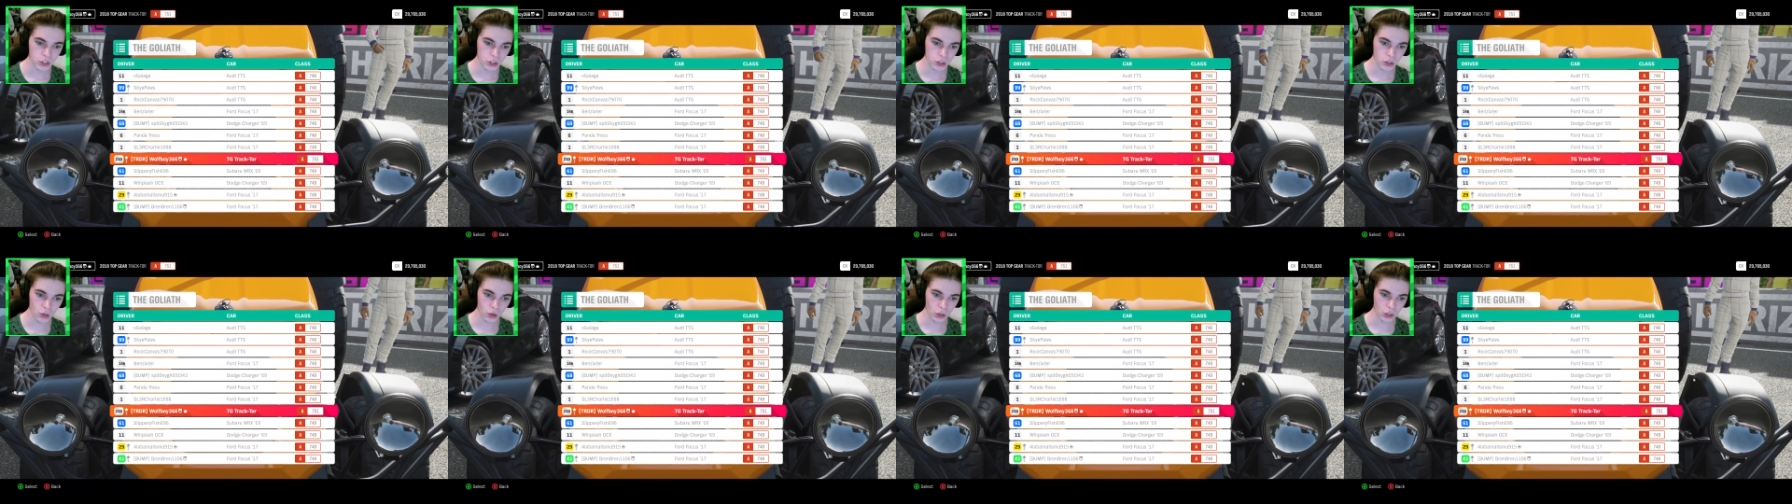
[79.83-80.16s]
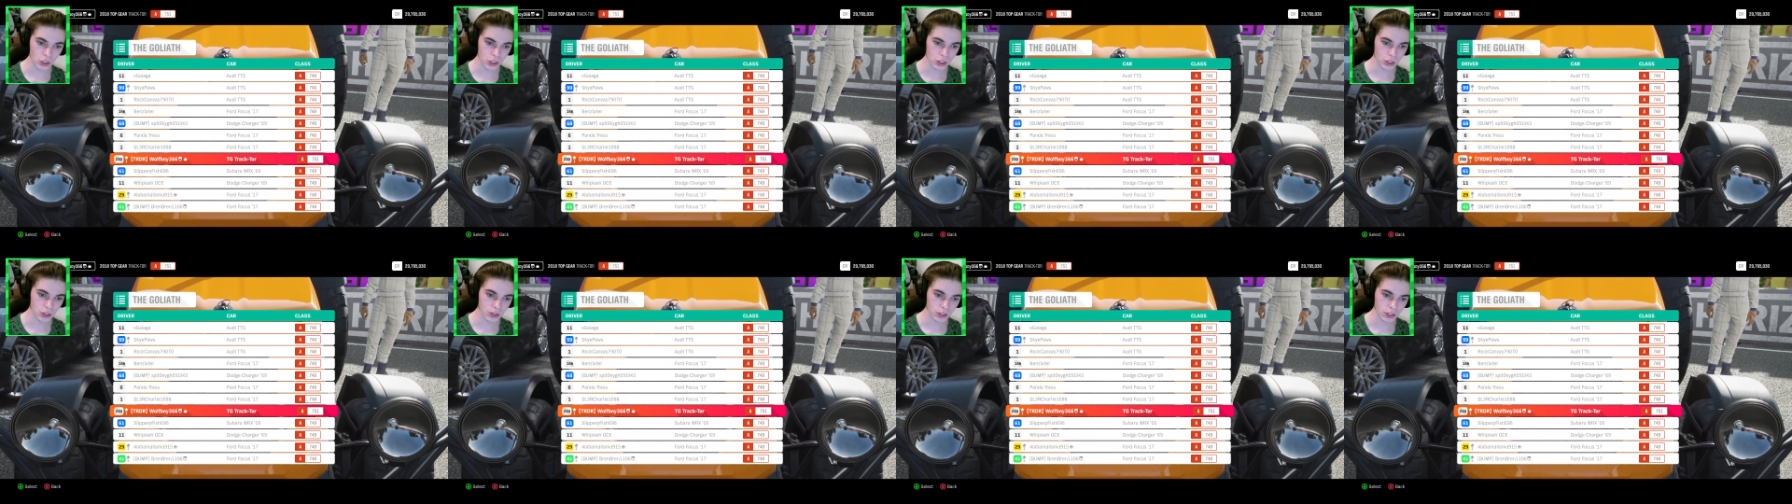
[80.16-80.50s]

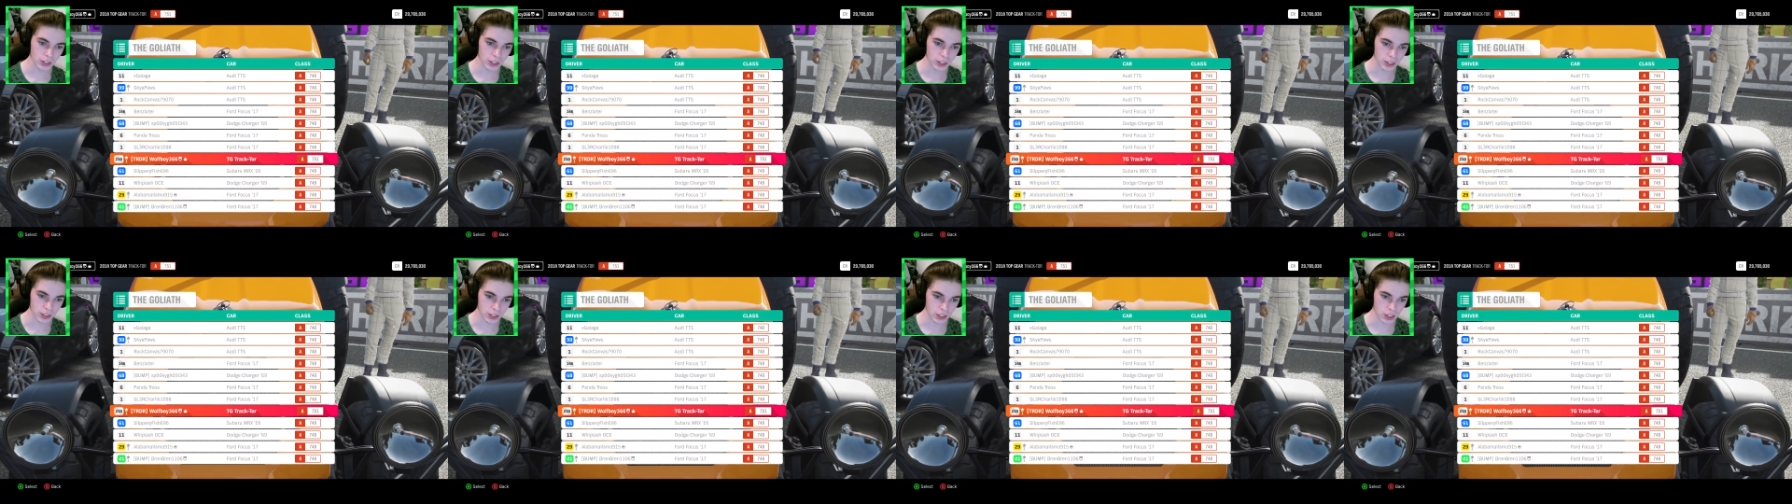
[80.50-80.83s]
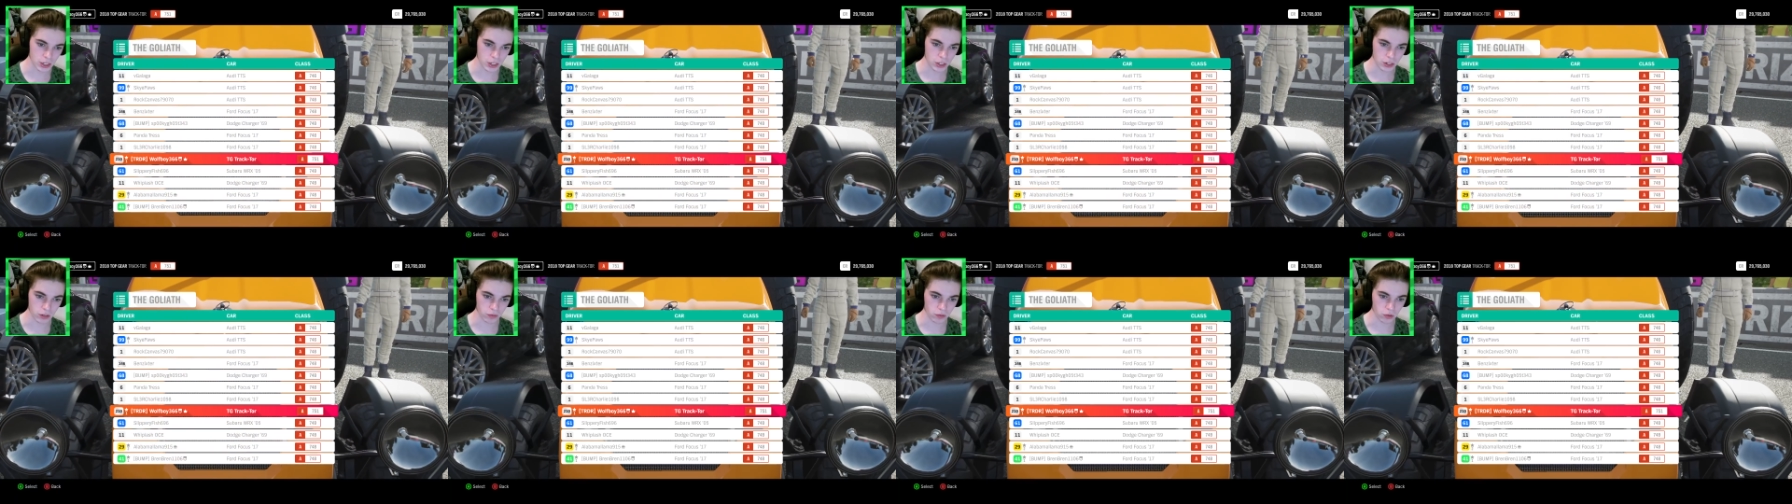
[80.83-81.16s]
not
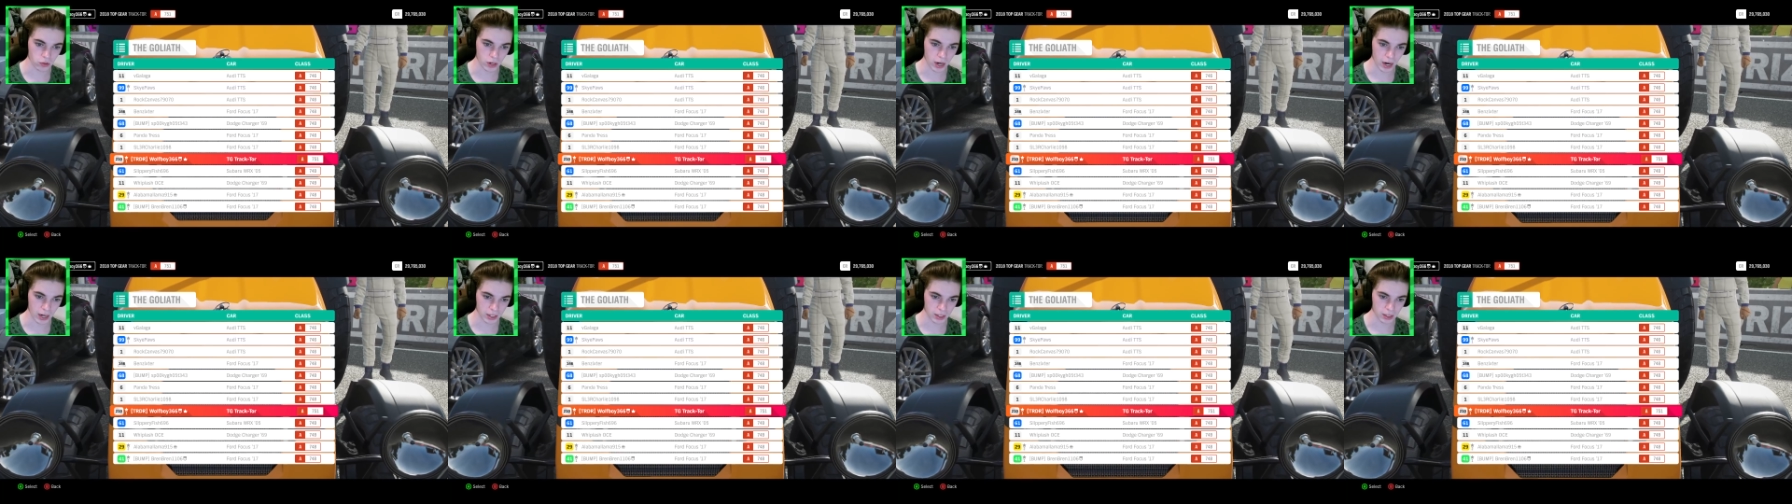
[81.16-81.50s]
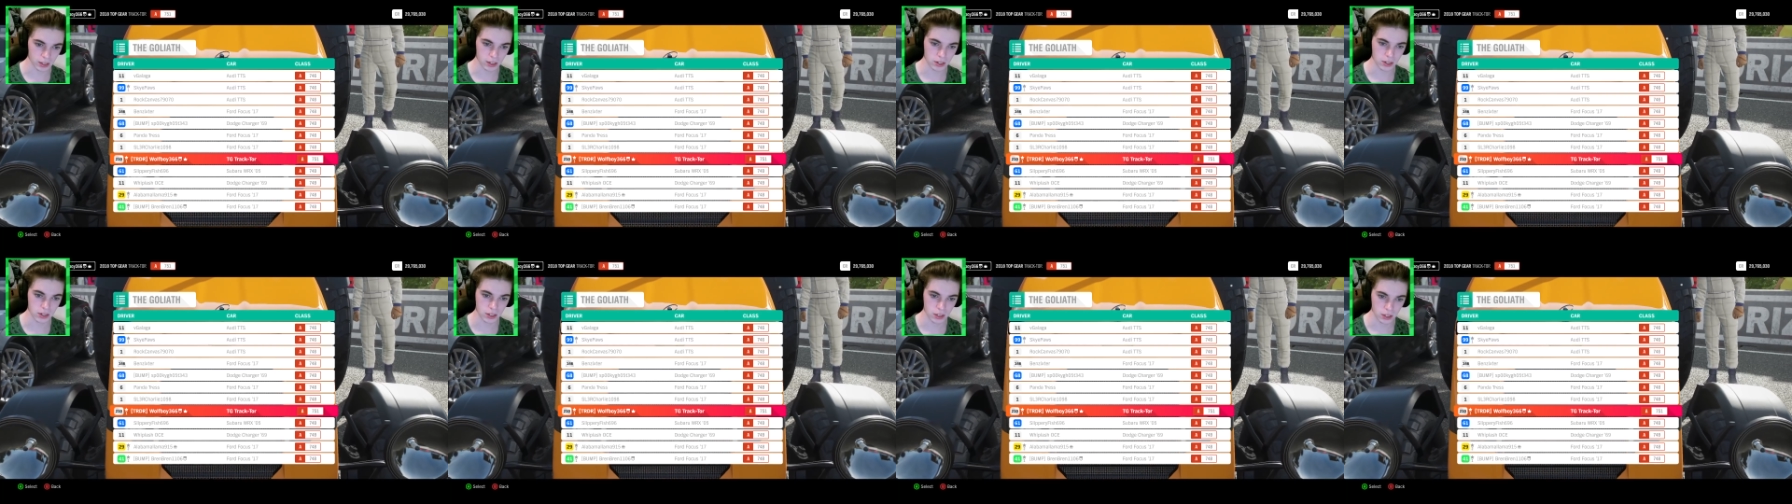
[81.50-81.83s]
consist of
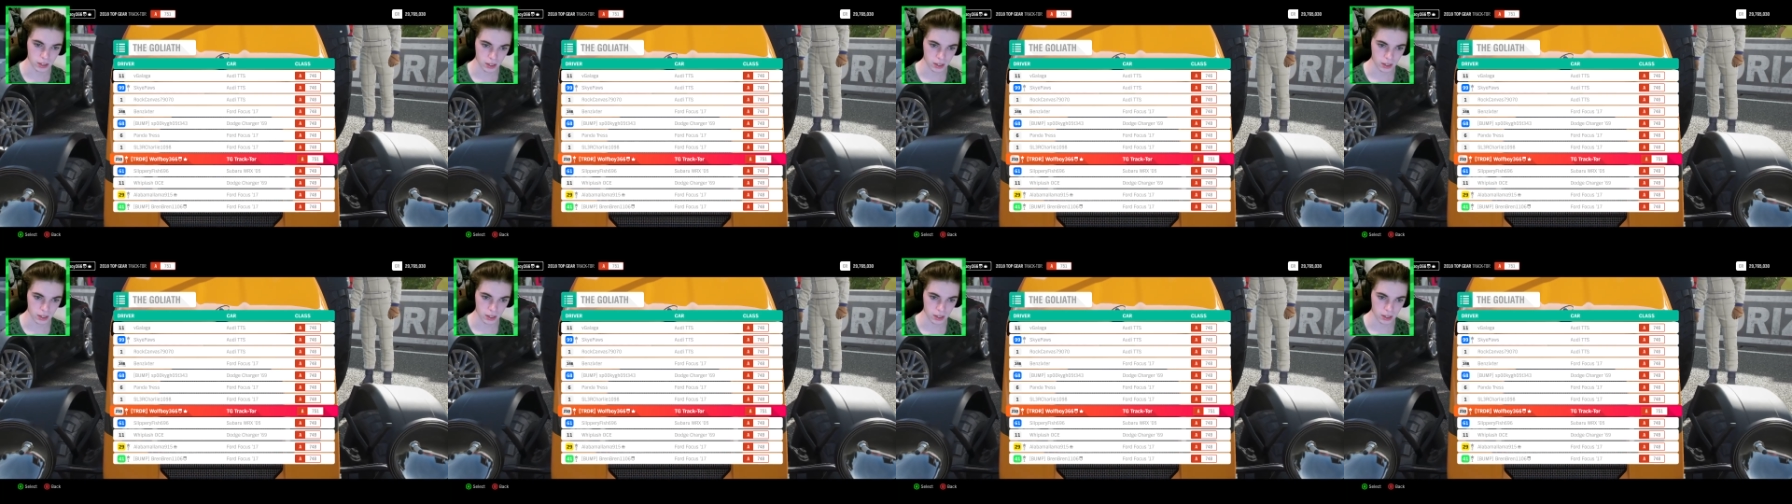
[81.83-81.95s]
tractors.